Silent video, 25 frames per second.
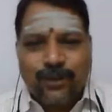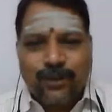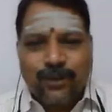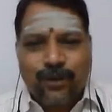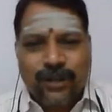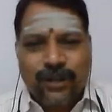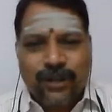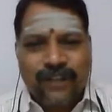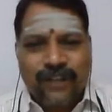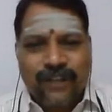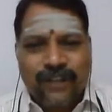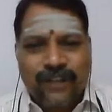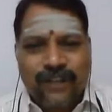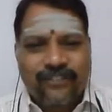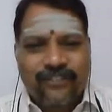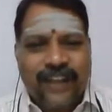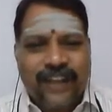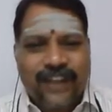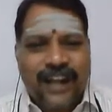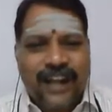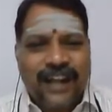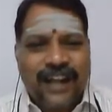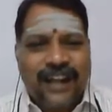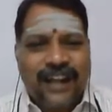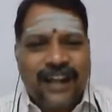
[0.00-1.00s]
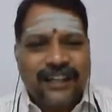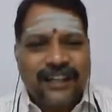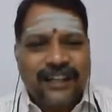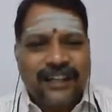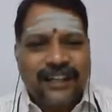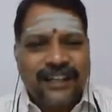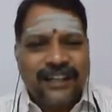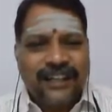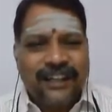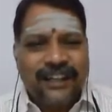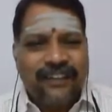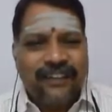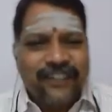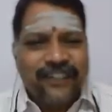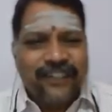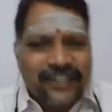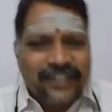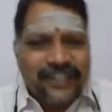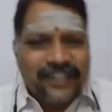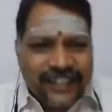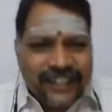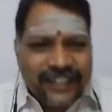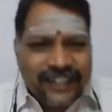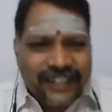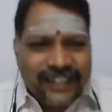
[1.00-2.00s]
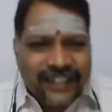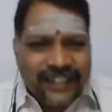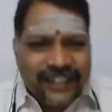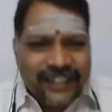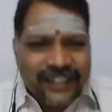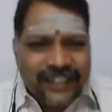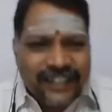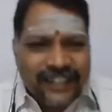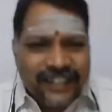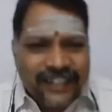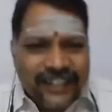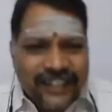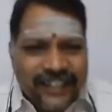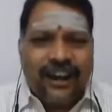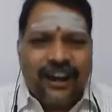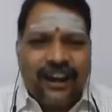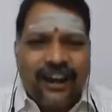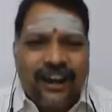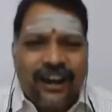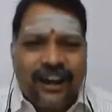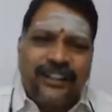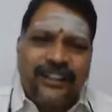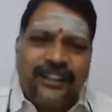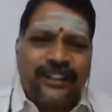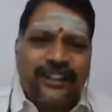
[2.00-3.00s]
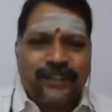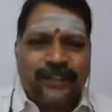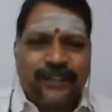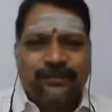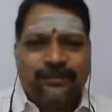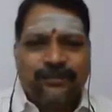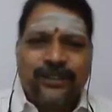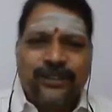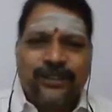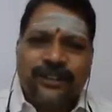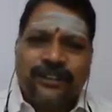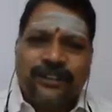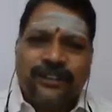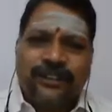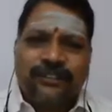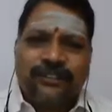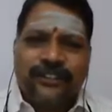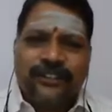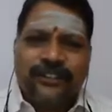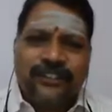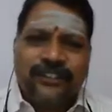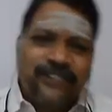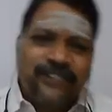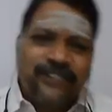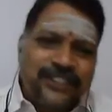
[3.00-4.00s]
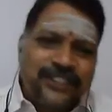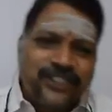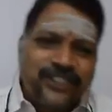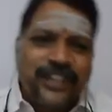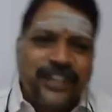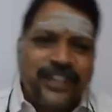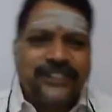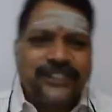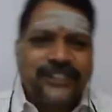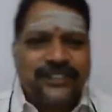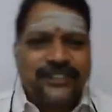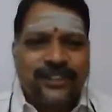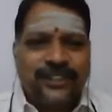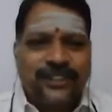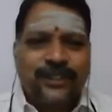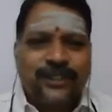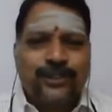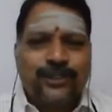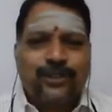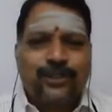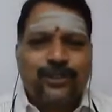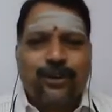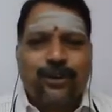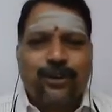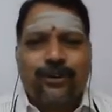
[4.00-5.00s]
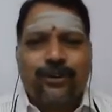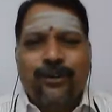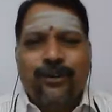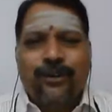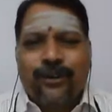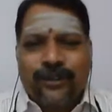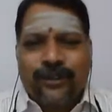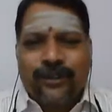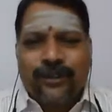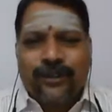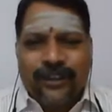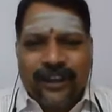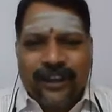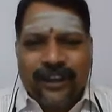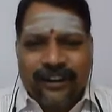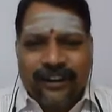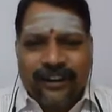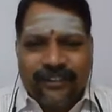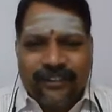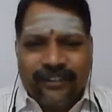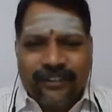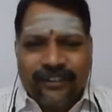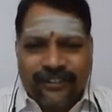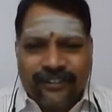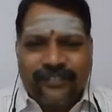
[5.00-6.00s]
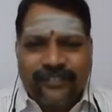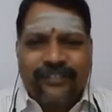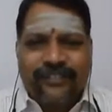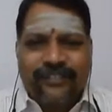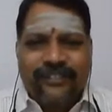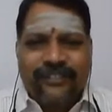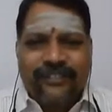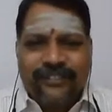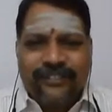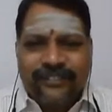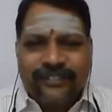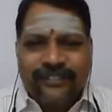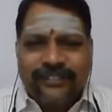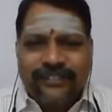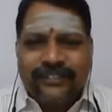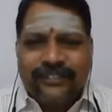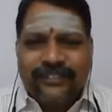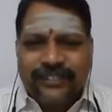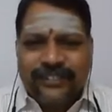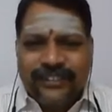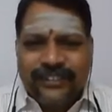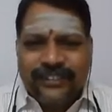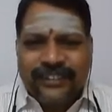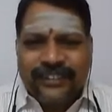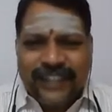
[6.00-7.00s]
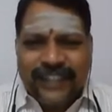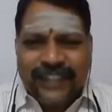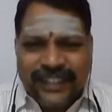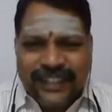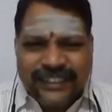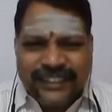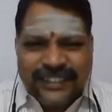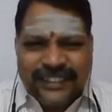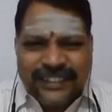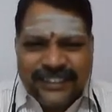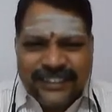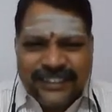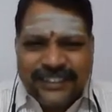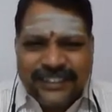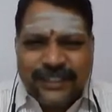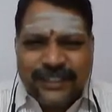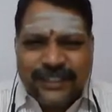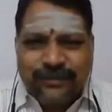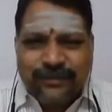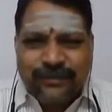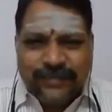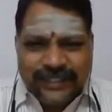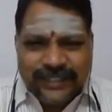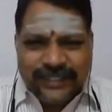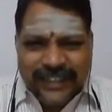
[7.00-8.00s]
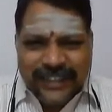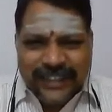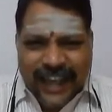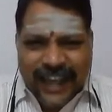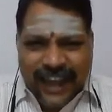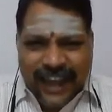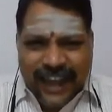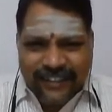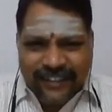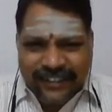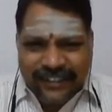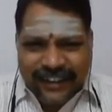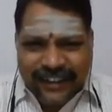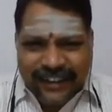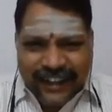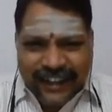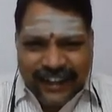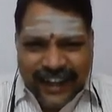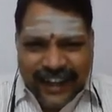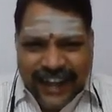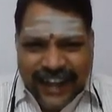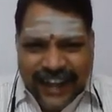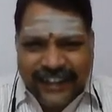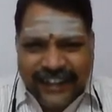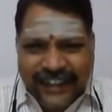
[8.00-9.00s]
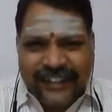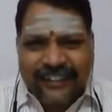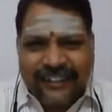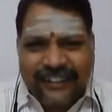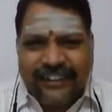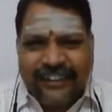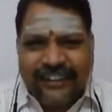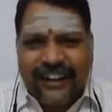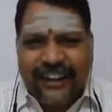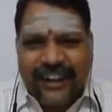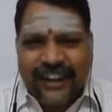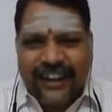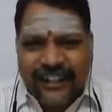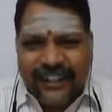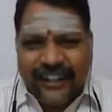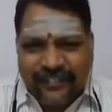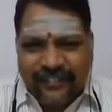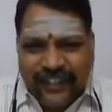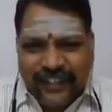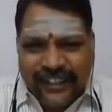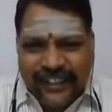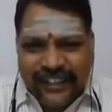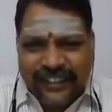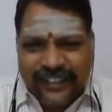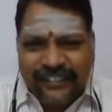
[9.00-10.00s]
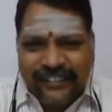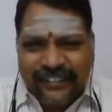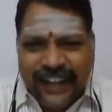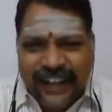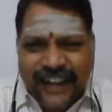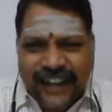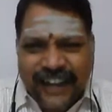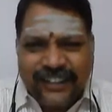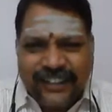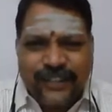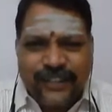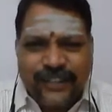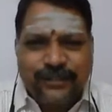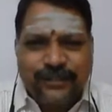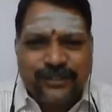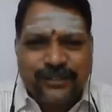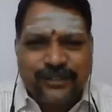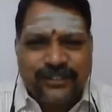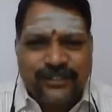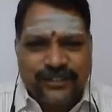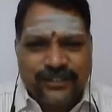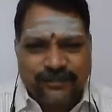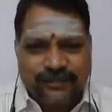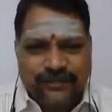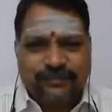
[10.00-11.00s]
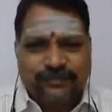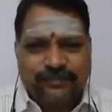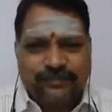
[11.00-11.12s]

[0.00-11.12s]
owner of land, and he the tenant at any time. He will change. So the system is having a lagging, defective land tenure system.